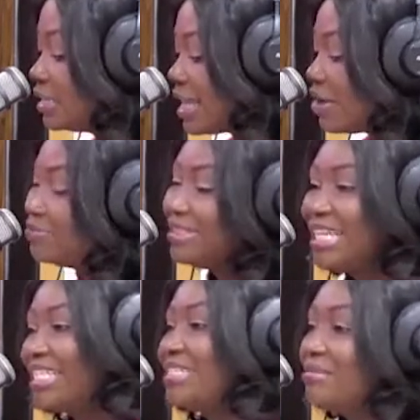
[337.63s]
Now,
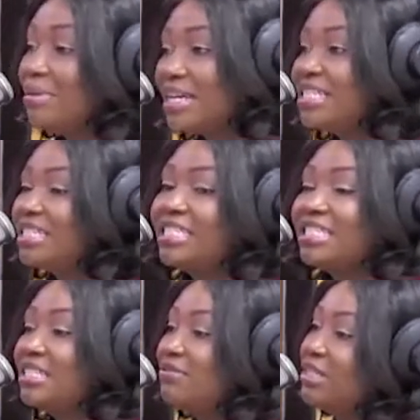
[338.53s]
dating the person
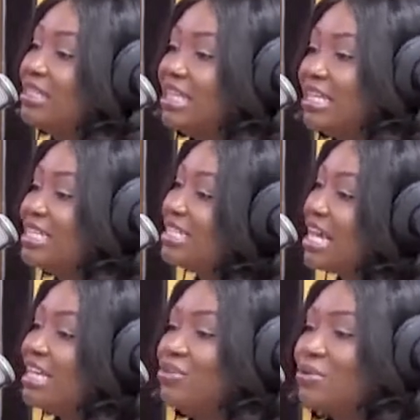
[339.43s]
is a different thing
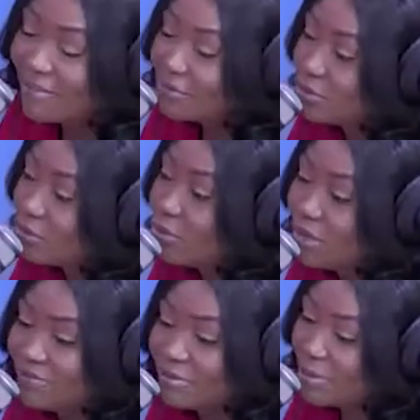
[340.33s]
entirely. have to
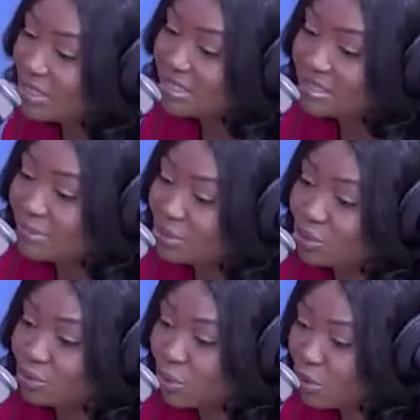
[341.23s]
know if the person is
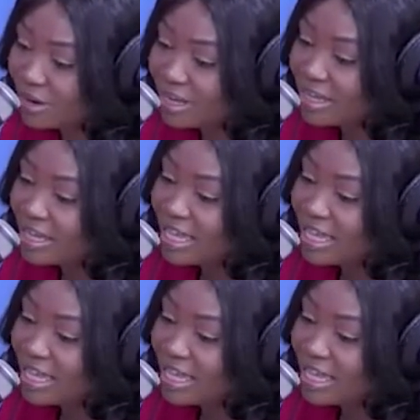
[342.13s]
mature.